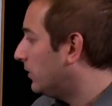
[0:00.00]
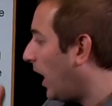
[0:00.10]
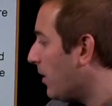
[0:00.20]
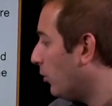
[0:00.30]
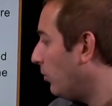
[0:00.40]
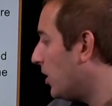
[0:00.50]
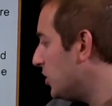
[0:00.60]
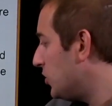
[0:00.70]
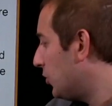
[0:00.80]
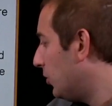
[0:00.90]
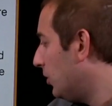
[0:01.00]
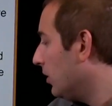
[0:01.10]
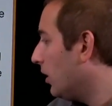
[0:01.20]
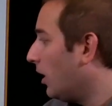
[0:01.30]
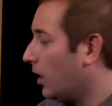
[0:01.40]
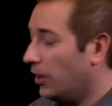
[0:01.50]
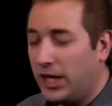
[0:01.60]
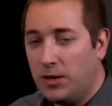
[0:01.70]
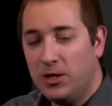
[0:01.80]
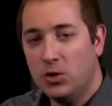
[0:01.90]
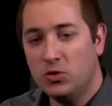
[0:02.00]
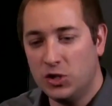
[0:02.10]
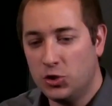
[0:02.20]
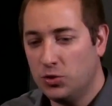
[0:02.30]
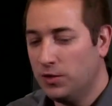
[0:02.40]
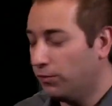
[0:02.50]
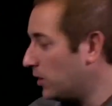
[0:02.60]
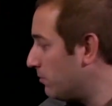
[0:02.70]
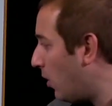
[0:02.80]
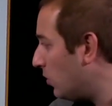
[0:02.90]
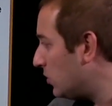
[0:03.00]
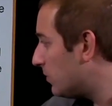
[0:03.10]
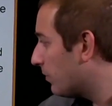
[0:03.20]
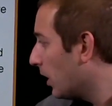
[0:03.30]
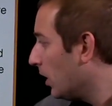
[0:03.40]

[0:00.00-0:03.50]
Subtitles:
Timer register can be used in two different modes.